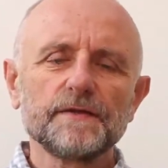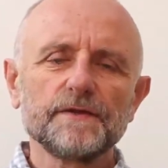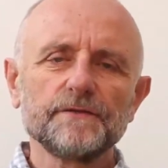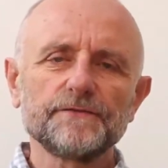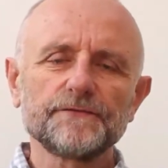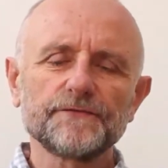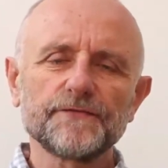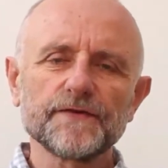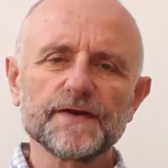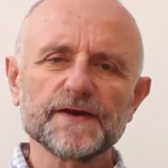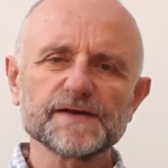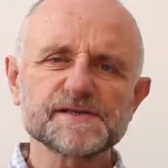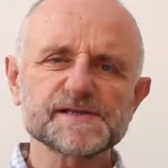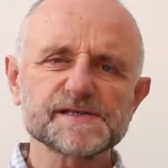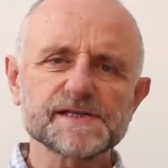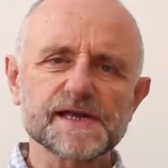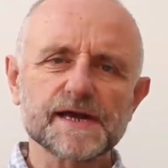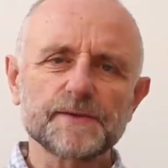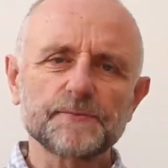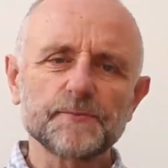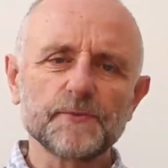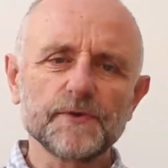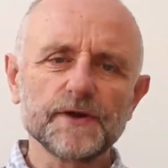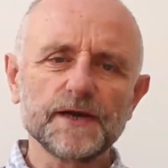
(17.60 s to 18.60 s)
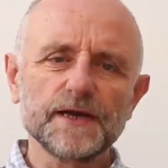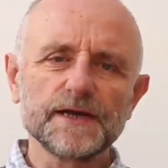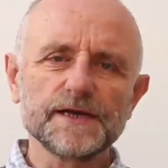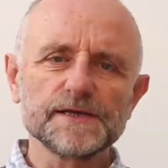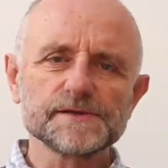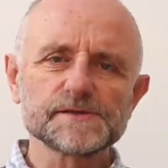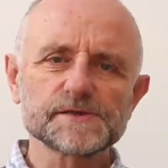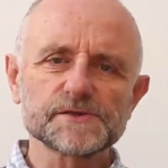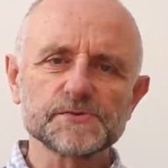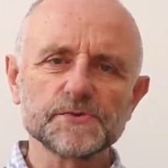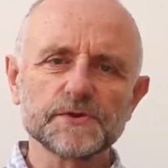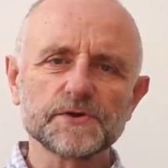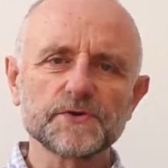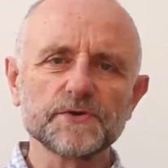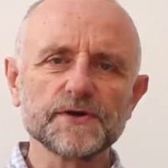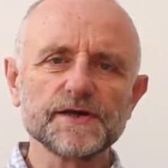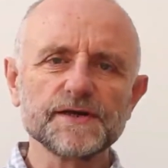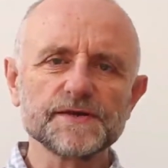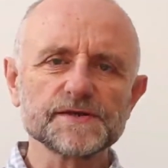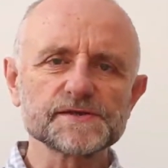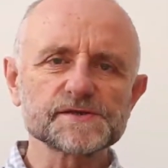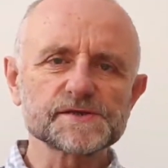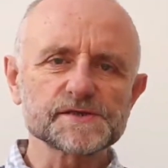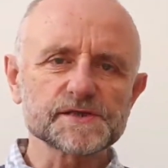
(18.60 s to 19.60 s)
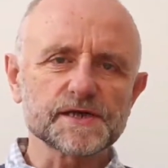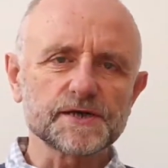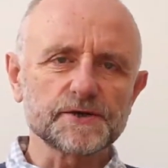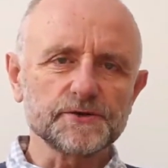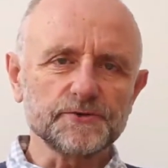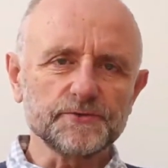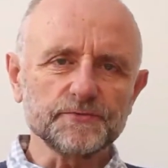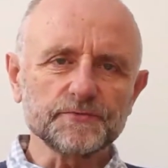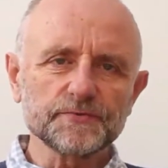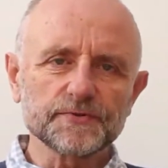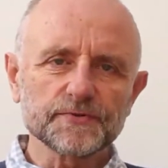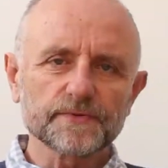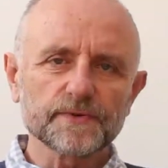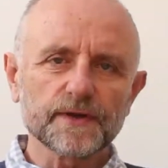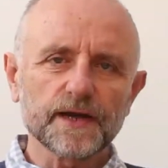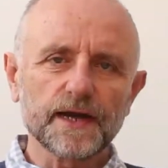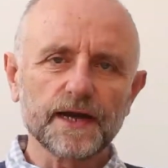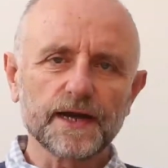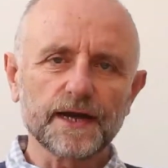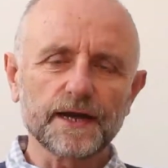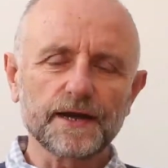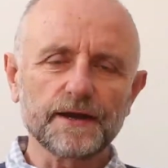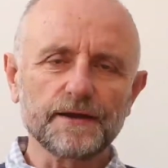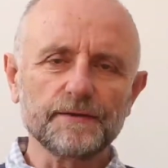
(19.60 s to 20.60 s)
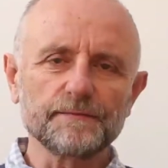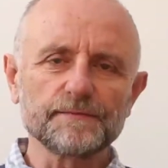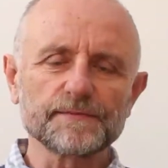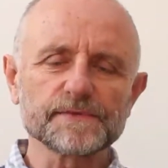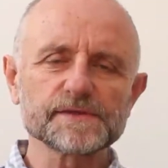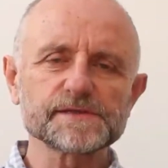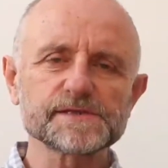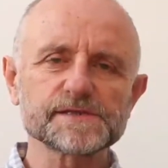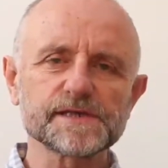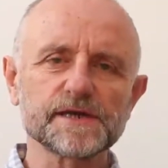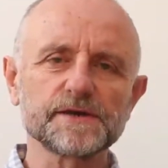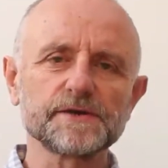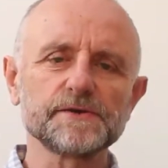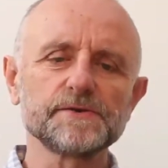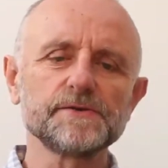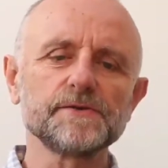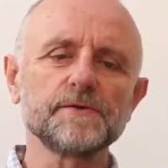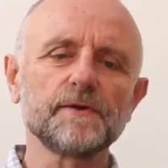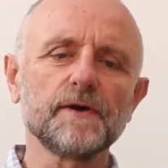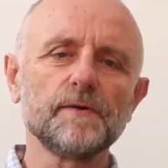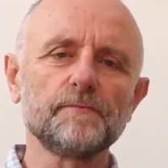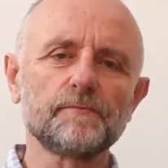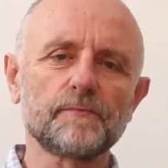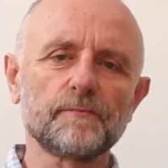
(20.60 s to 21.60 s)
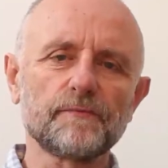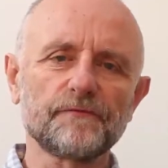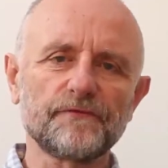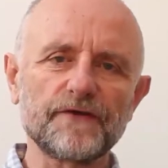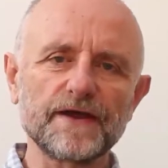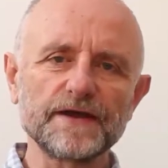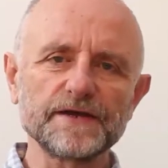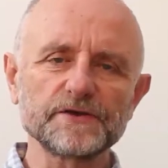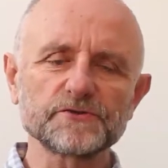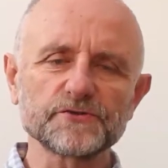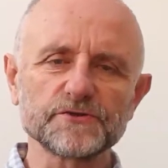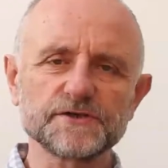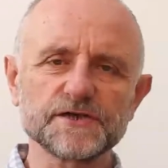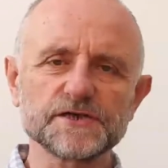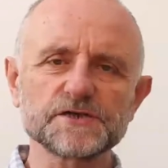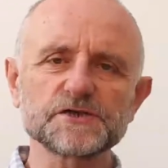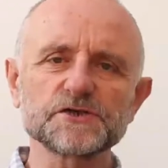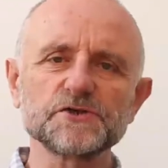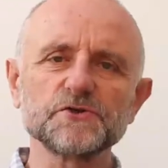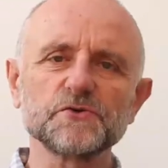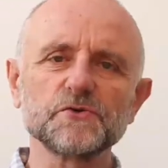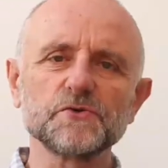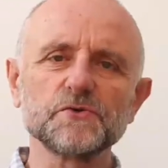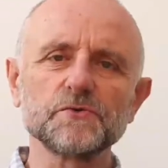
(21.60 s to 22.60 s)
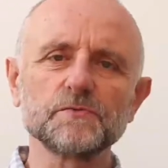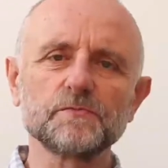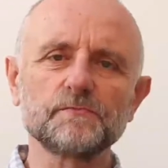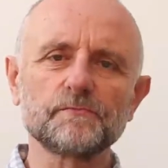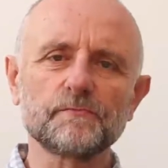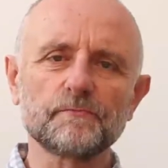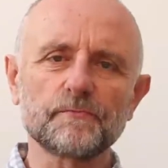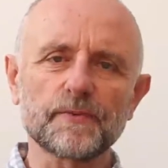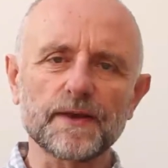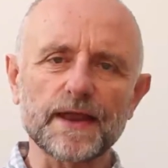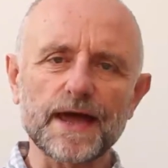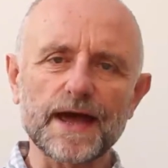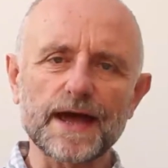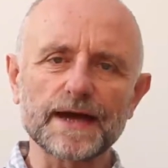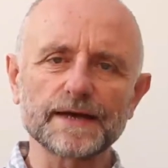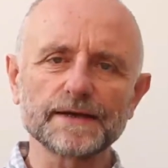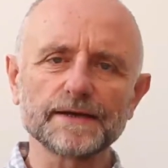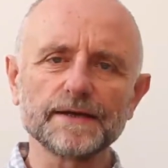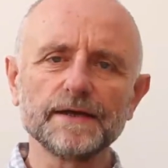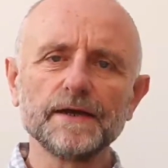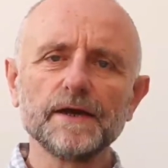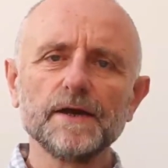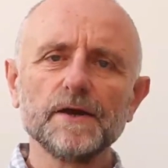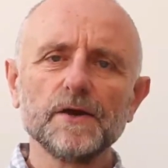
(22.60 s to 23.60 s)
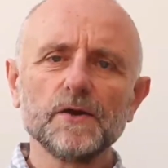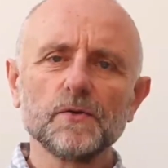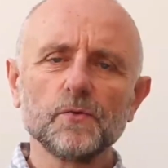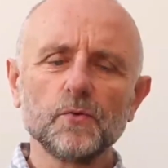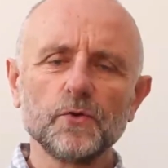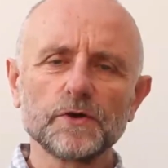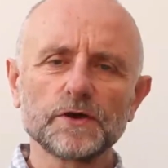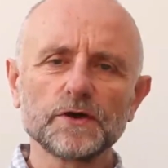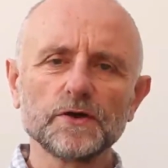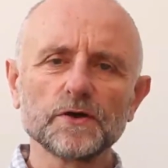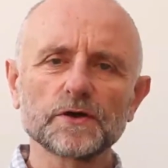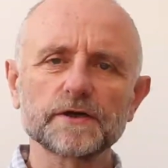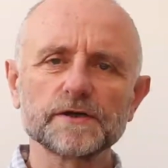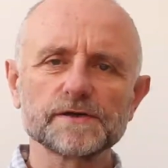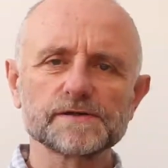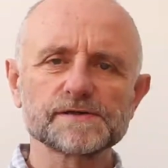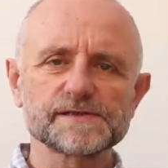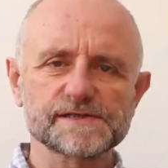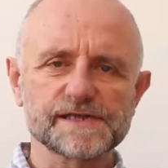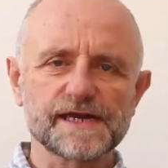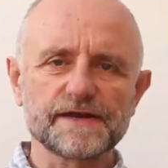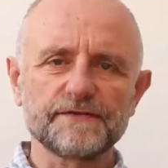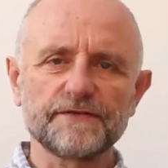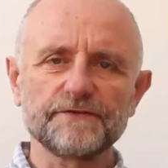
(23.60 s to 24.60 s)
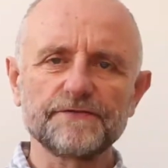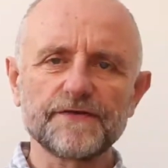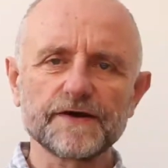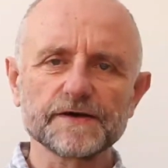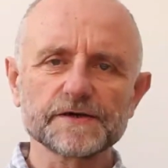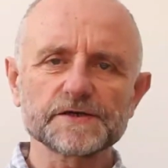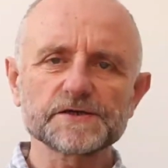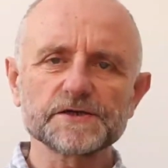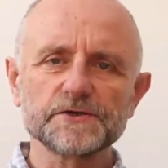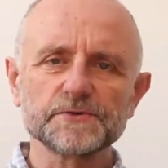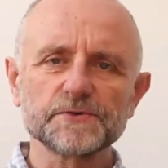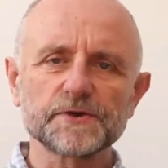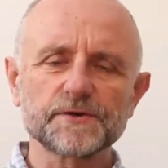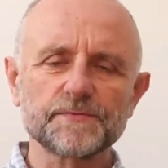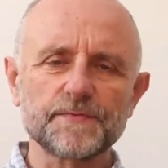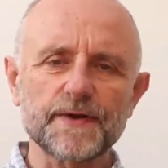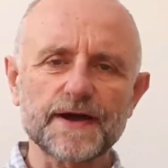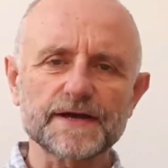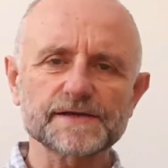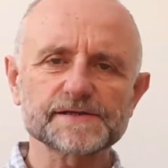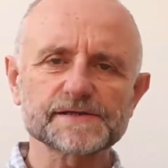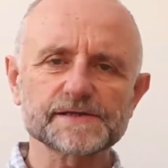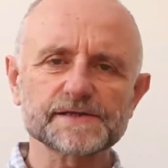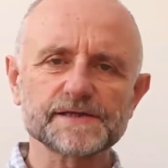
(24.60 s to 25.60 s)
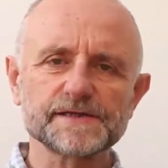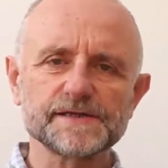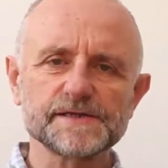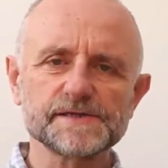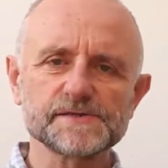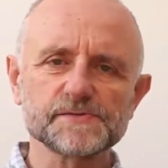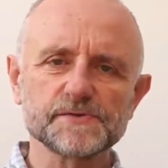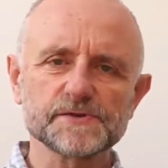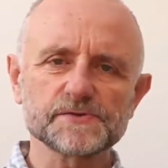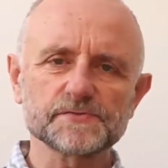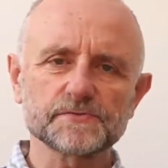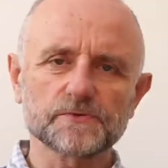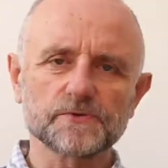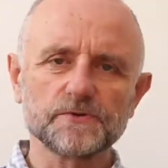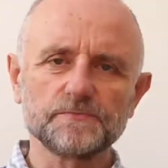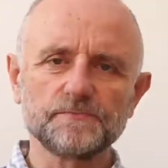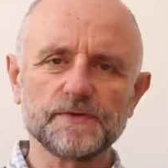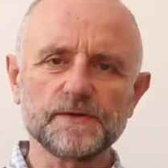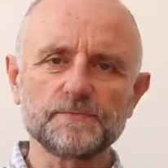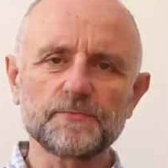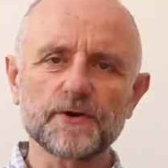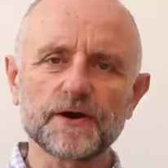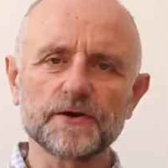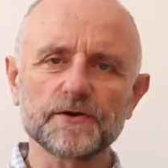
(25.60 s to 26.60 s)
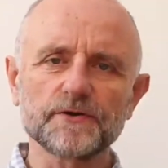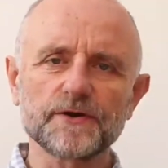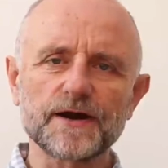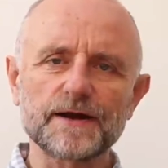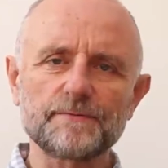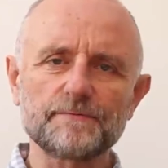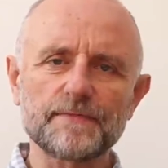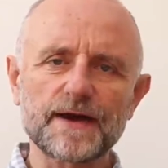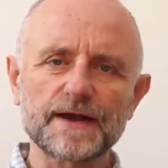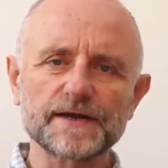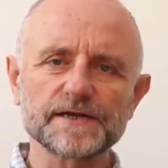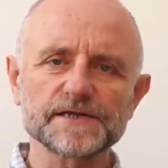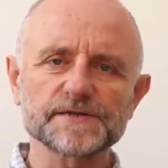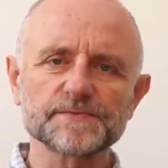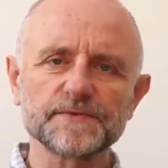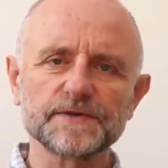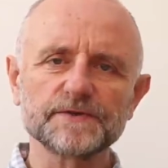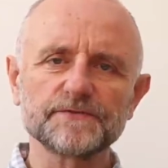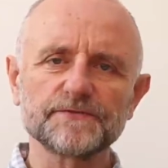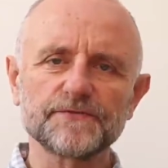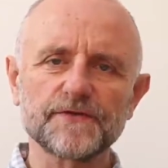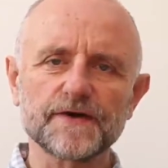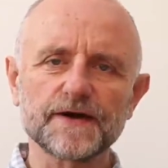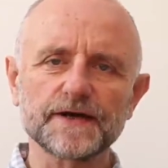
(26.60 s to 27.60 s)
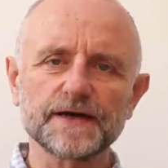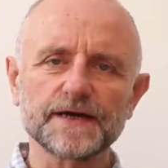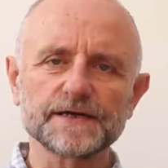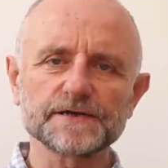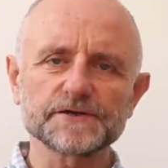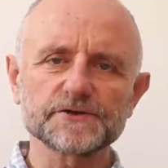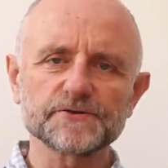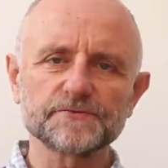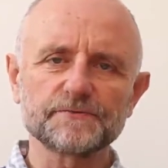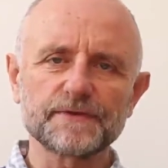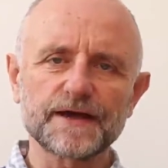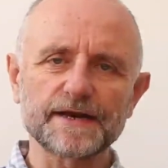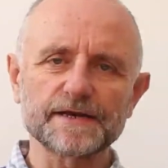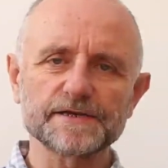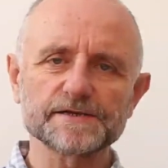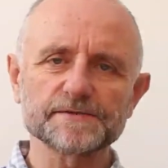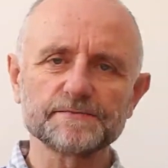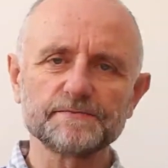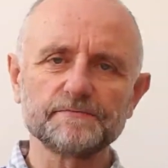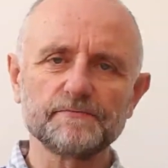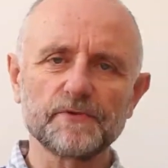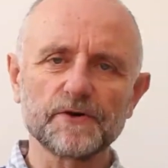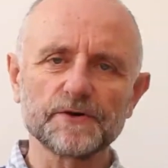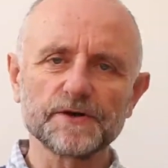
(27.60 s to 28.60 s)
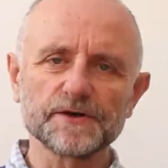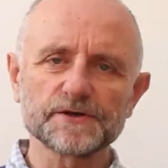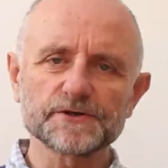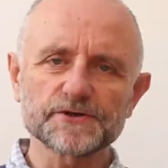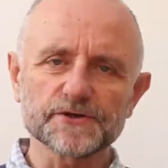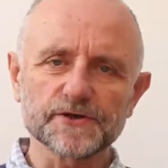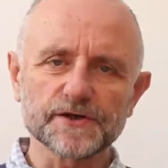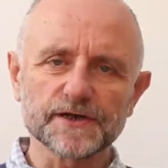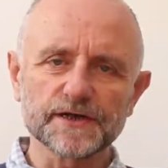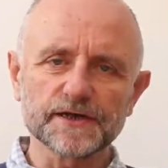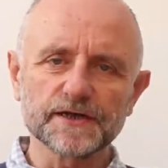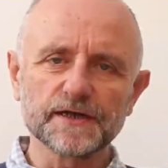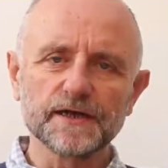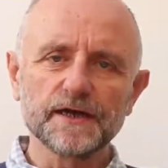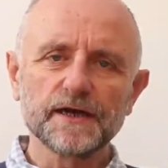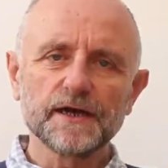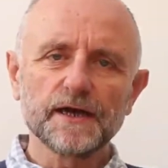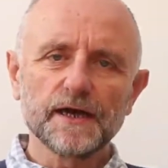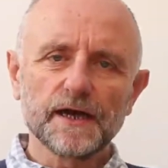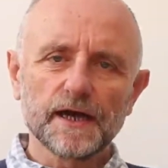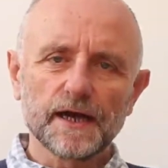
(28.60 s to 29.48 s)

The first step really is to agree the scope. So a fairly traditional plan would look at, say, the functional capacities, which could be program management, financial management, monitoring,